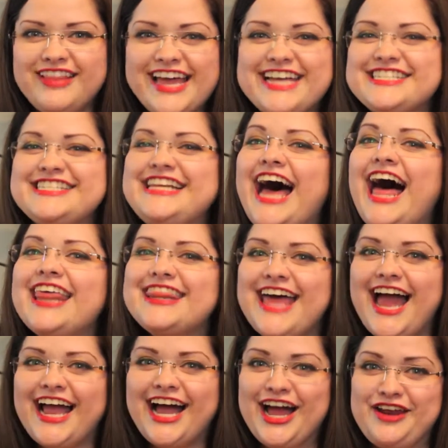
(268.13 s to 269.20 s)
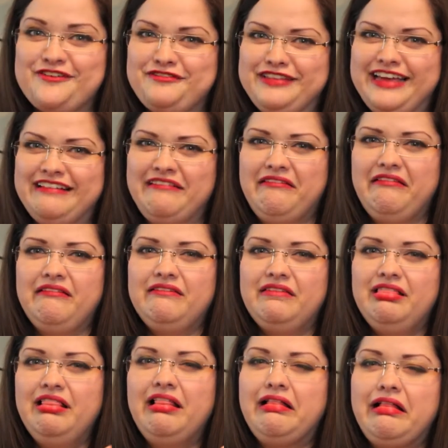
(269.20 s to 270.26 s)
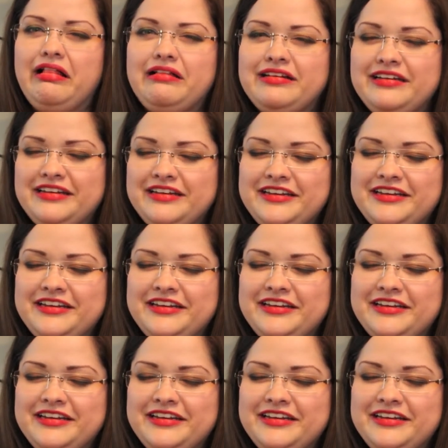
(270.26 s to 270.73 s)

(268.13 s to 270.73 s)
Like, it's not that kind of like, ugh,